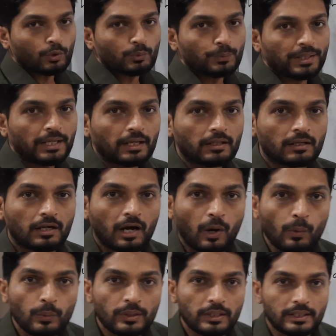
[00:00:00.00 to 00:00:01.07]
what? We can
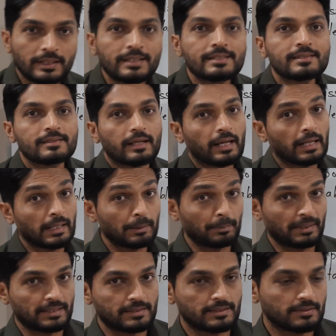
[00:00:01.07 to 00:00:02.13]
count its
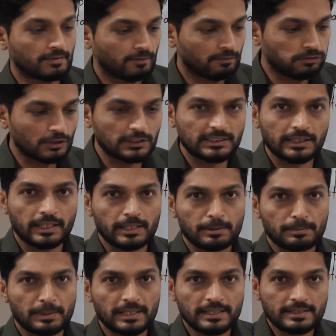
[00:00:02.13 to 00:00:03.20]
elements. First
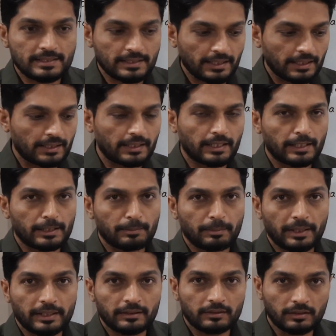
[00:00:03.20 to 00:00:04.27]
element, second
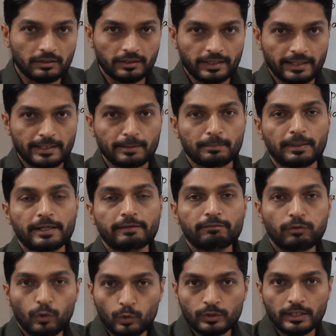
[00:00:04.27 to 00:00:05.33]
element, third
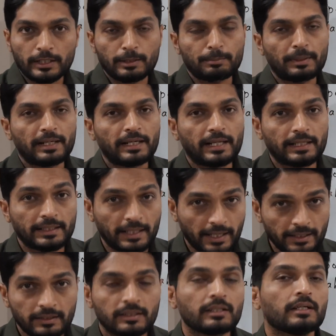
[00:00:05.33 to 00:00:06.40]
element, fourth element, like
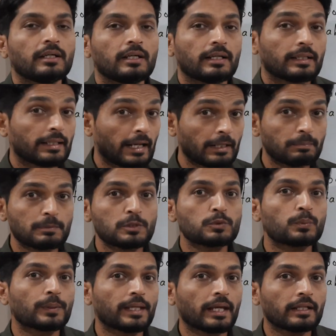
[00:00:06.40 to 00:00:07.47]
that. That
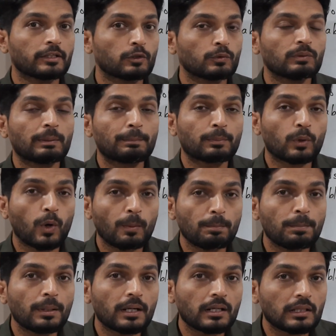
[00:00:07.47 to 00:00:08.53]
means we can give a
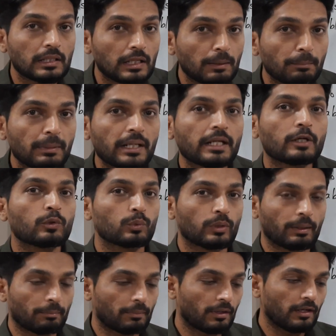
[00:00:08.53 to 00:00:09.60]
proper numbering to
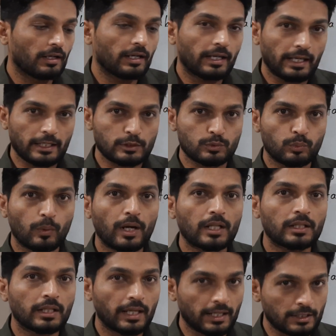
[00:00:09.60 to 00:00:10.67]
them,
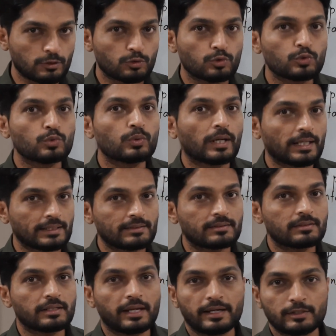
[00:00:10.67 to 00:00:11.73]
x1, x2,
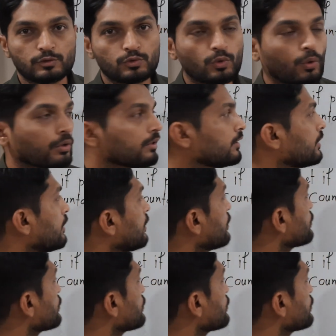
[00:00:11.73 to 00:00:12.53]
x3 and so on.